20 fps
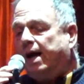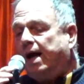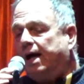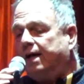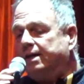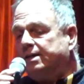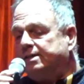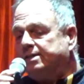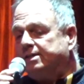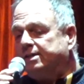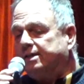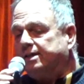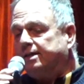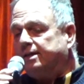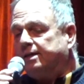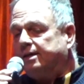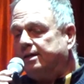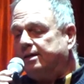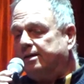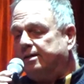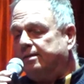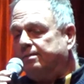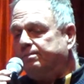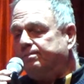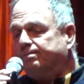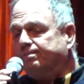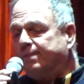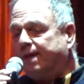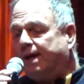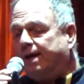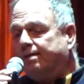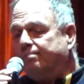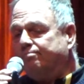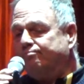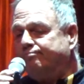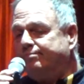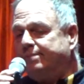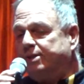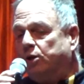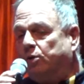under,
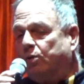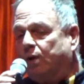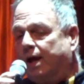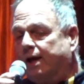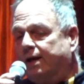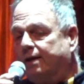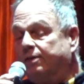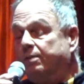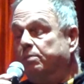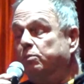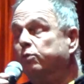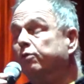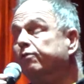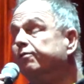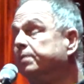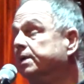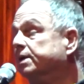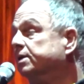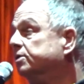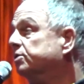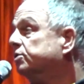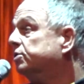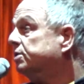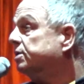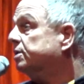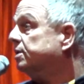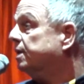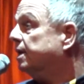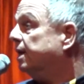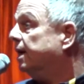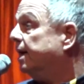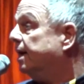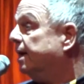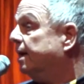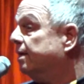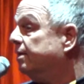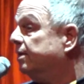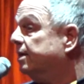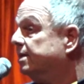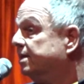you know, like the movement,
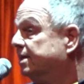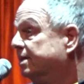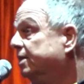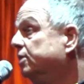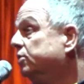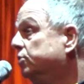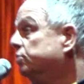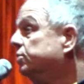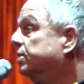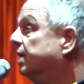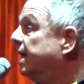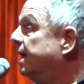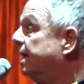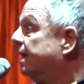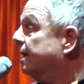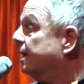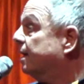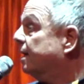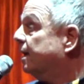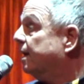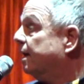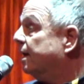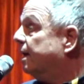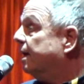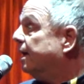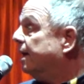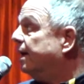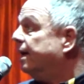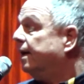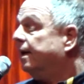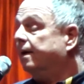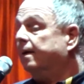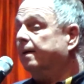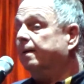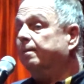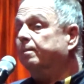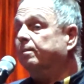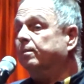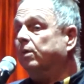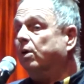but still today,
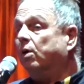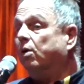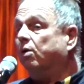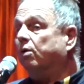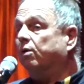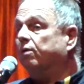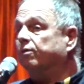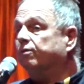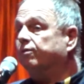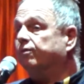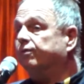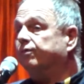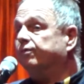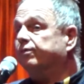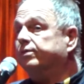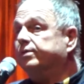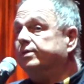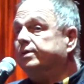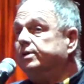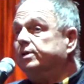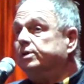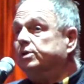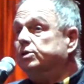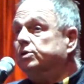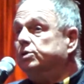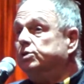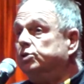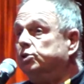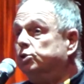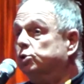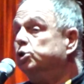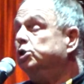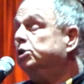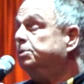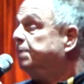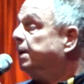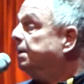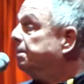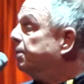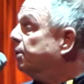of
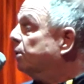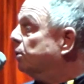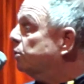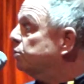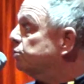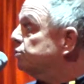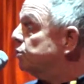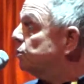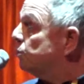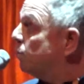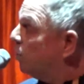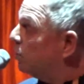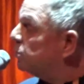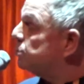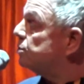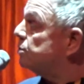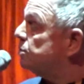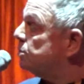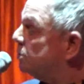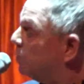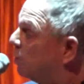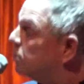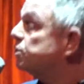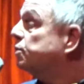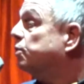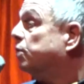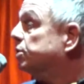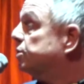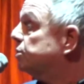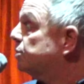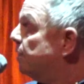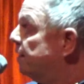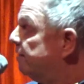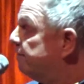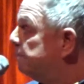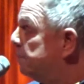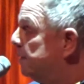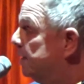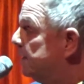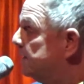Jewish people who don't want to
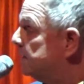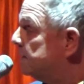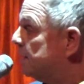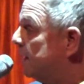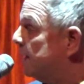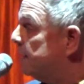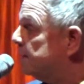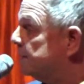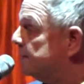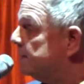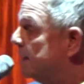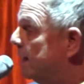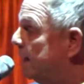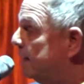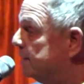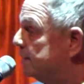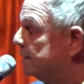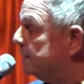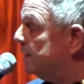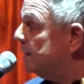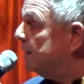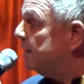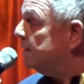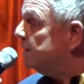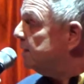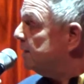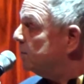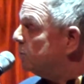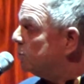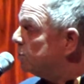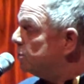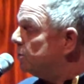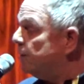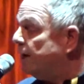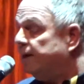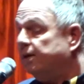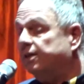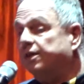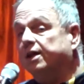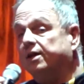have peace, and they will do
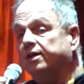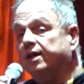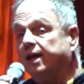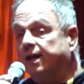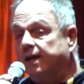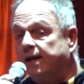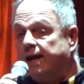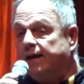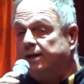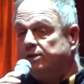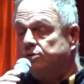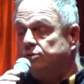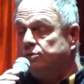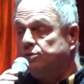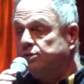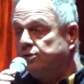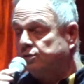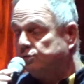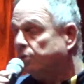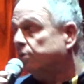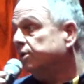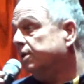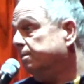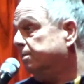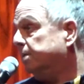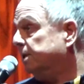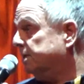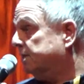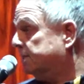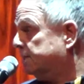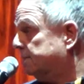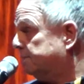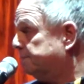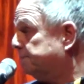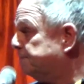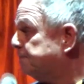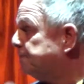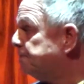anything they can to destroy the peace.